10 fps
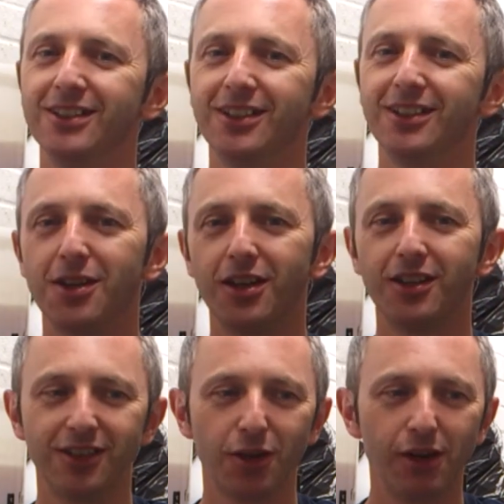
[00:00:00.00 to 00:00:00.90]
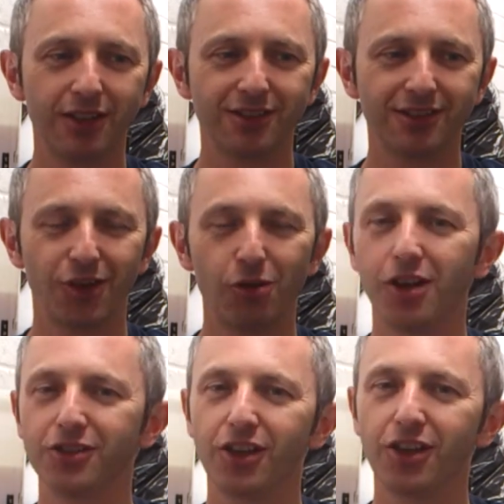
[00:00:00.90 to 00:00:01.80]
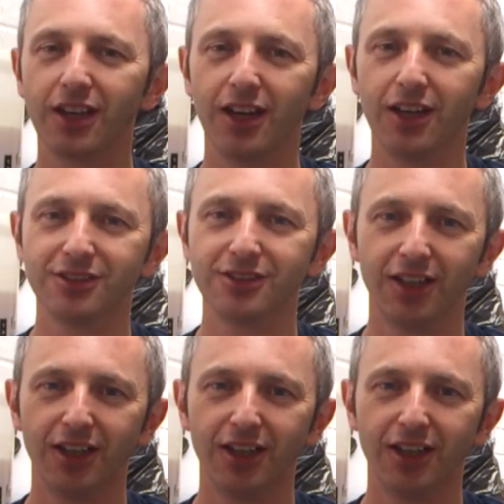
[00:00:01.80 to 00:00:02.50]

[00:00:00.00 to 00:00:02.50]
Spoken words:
in US, so sorry guys,